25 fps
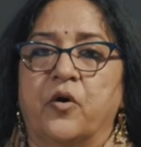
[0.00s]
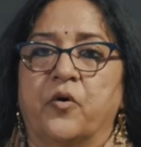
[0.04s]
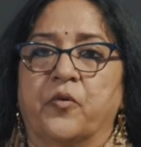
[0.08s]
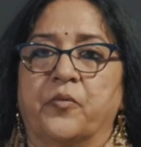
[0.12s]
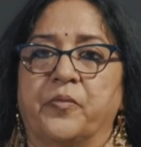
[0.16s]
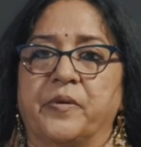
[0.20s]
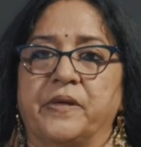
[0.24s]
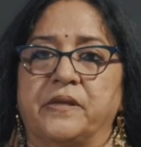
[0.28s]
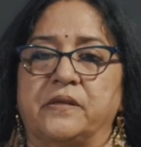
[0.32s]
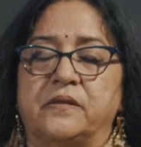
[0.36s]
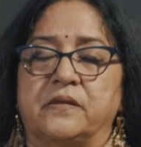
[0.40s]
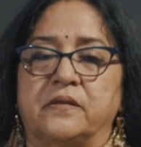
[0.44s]

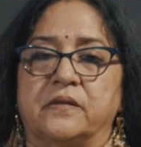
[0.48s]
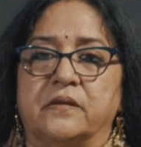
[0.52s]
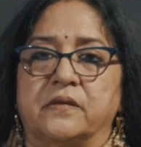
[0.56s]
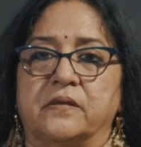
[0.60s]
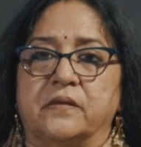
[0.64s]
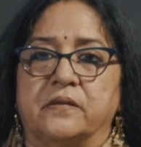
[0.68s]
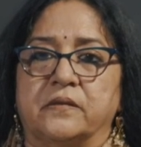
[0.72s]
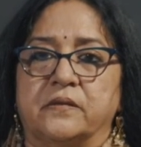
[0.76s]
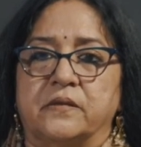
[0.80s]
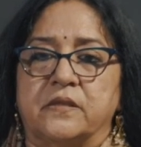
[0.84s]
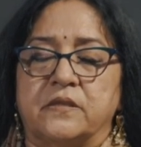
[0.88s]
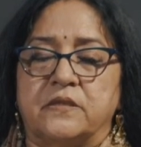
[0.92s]
with
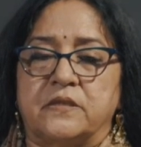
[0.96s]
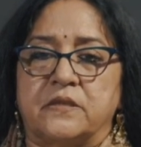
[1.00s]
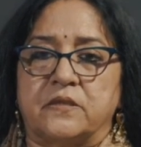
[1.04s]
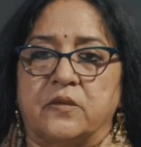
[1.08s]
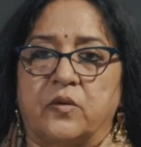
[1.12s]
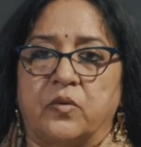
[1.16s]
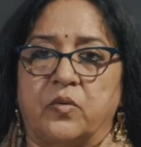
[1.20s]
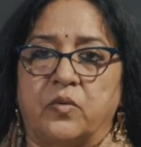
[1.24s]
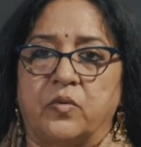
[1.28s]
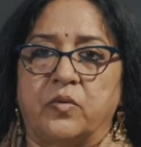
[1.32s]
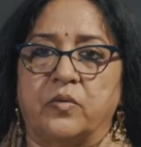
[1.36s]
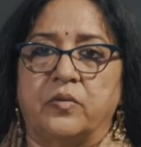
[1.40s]
this
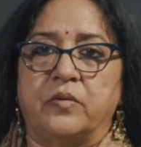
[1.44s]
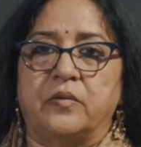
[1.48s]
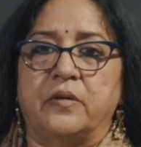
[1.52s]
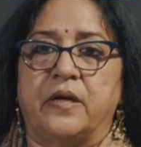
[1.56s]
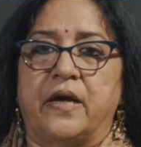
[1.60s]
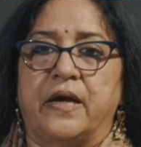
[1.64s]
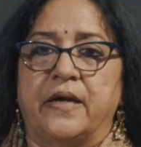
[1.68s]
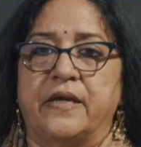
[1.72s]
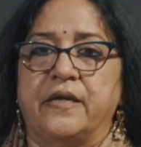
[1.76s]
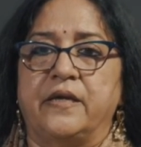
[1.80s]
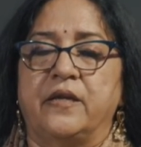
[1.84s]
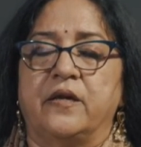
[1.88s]
whole
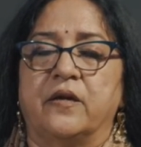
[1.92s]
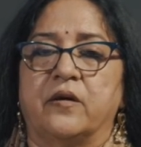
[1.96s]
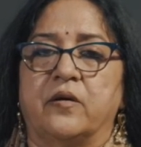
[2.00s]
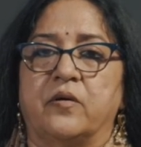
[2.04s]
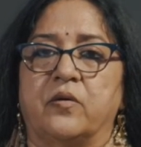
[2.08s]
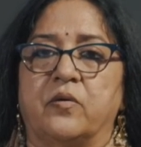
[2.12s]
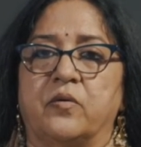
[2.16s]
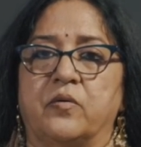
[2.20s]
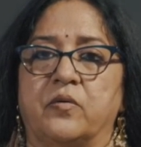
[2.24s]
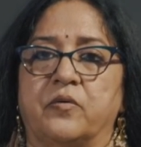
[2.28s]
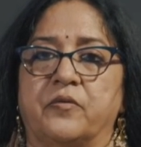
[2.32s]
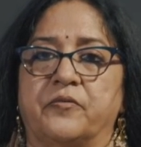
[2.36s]
idea
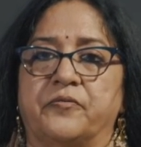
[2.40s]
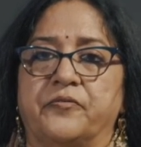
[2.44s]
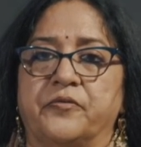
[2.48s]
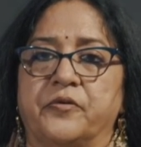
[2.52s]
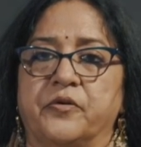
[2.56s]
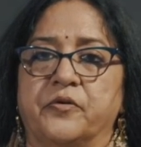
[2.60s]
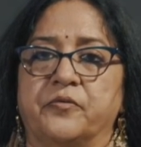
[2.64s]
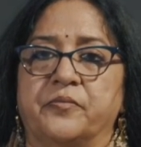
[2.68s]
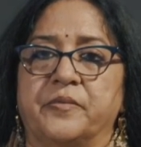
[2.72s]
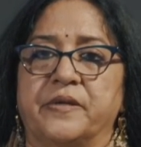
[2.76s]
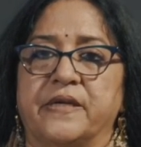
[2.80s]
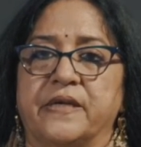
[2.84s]
of
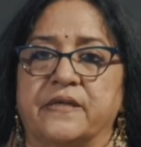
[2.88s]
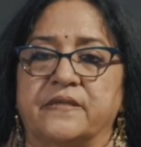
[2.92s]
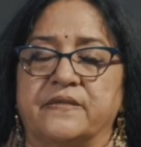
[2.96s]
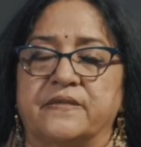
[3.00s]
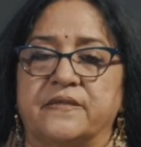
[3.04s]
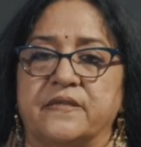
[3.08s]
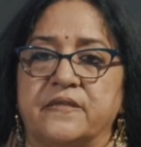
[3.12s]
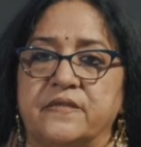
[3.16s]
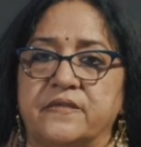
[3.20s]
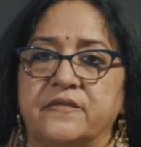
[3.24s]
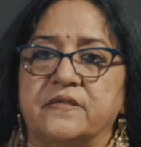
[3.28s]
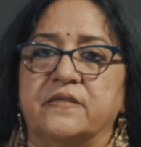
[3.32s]
human
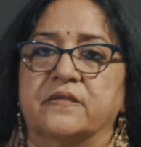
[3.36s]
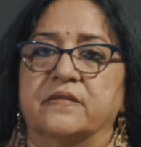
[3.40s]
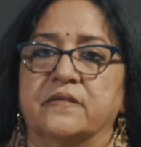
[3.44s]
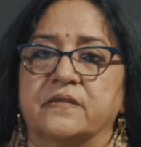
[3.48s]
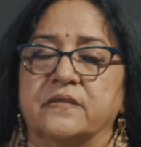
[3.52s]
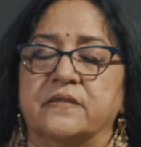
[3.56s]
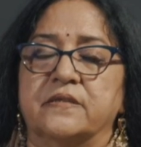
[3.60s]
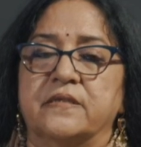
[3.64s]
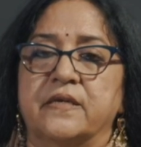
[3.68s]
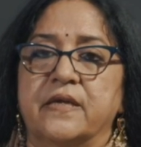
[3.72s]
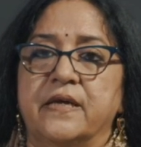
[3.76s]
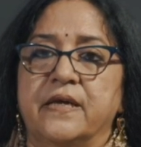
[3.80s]

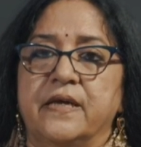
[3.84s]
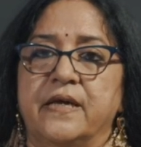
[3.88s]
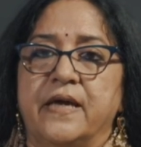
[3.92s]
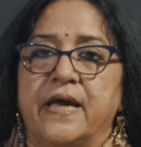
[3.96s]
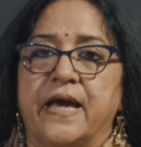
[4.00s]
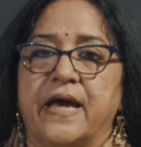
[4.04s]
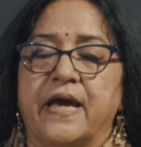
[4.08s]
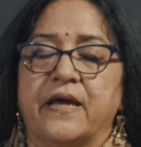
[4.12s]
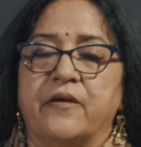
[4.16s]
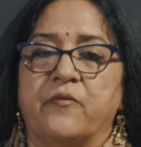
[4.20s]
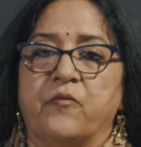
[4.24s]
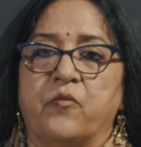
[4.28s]
existence
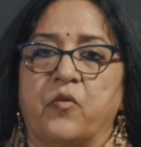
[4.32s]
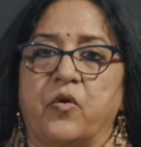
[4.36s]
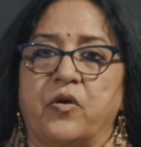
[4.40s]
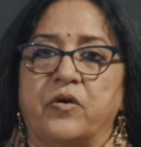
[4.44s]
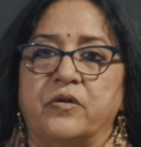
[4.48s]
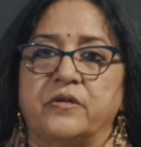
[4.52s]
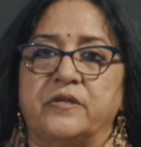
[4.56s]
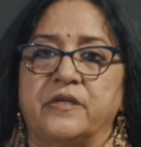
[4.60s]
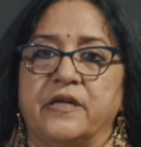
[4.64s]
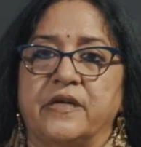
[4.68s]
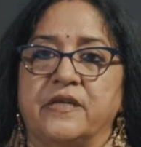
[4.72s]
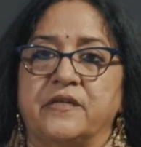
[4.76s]
and
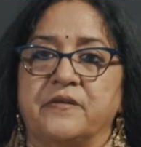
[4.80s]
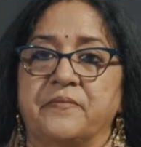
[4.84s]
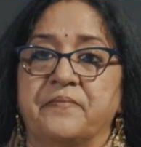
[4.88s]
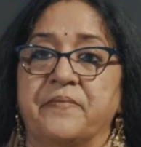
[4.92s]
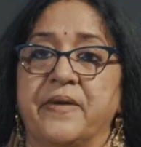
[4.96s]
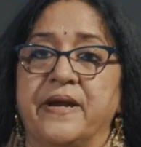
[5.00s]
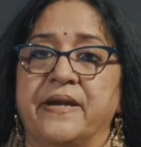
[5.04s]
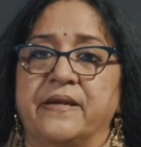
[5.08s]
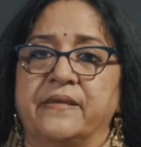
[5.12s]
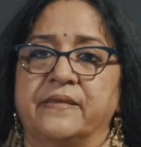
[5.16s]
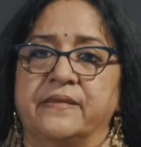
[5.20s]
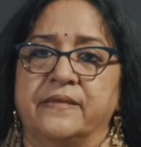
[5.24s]
what it
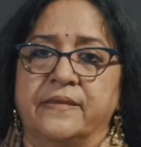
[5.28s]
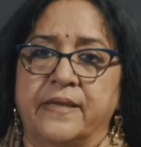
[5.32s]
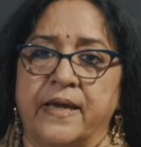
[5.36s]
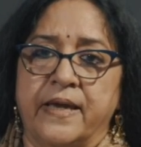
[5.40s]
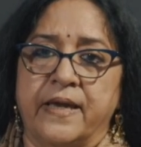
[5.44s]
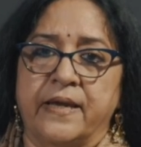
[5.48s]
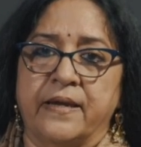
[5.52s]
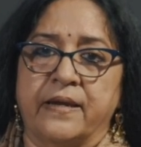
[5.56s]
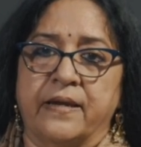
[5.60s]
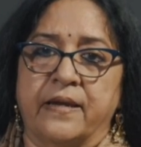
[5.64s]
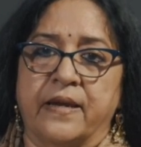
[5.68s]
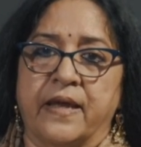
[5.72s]
meant
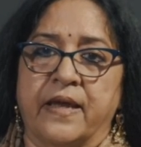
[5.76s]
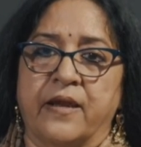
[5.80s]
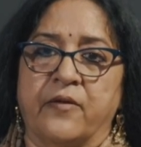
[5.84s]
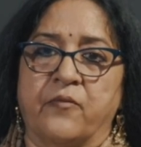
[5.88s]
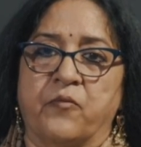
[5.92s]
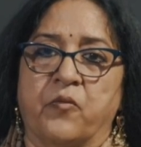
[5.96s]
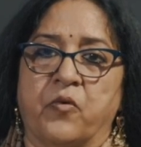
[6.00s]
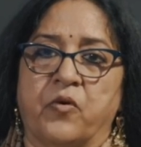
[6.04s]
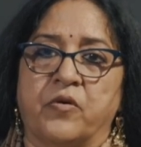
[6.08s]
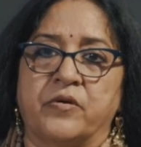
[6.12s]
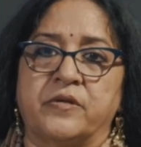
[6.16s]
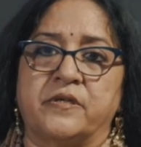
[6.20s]
then
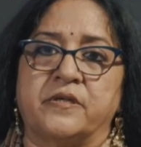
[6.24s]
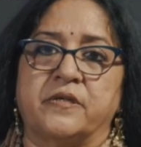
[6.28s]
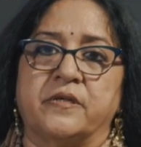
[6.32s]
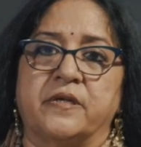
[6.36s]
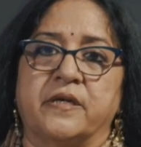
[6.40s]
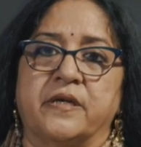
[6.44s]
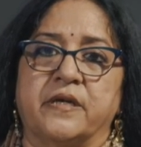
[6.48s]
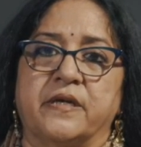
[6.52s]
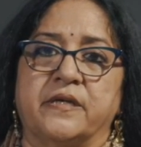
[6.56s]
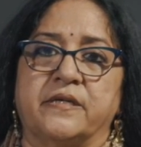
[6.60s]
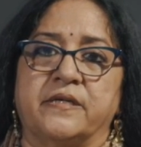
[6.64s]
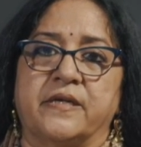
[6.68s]
and
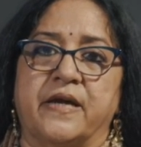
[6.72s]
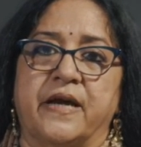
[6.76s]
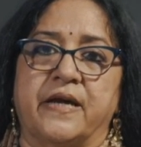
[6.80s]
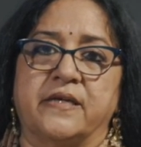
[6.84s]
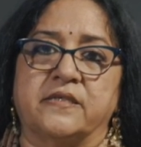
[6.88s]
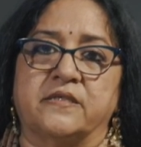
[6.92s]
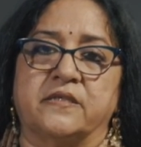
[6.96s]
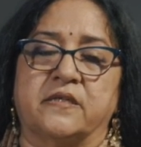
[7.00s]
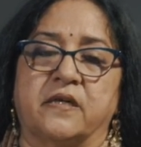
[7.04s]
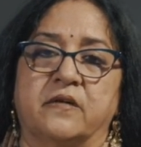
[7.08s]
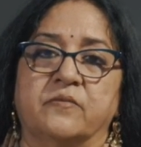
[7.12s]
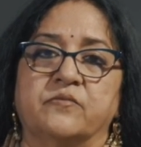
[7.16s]
what it
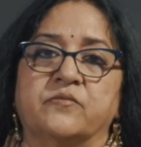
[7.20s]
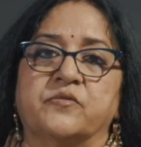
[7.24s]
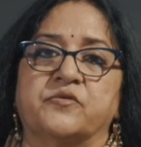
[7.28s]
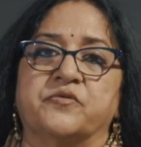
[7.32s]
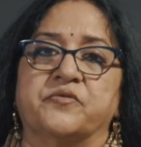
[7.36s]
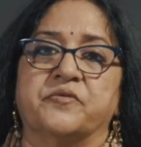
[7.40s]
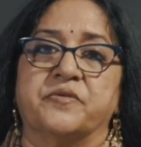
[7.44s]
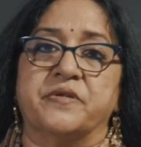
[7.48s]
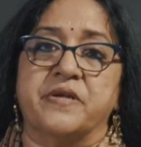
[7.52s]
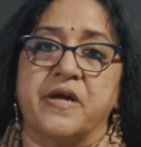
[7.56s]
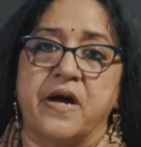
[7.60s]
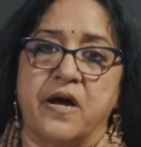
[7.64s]
has come
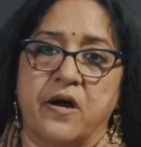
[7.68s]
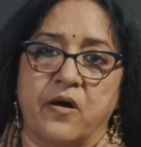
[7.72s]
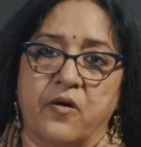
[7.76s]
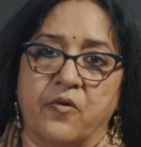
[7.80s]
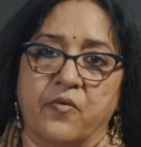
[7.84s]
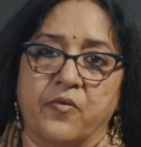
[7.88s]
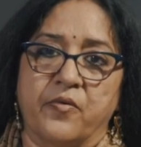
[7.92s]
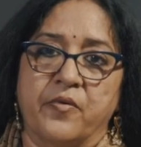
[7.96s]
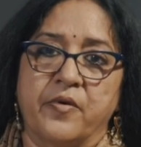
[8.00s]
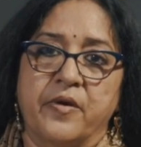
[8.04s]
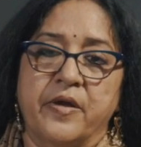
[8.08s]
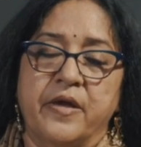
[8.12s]
to
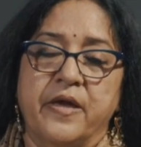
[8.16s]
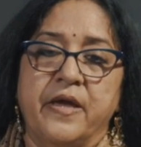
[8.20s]
now.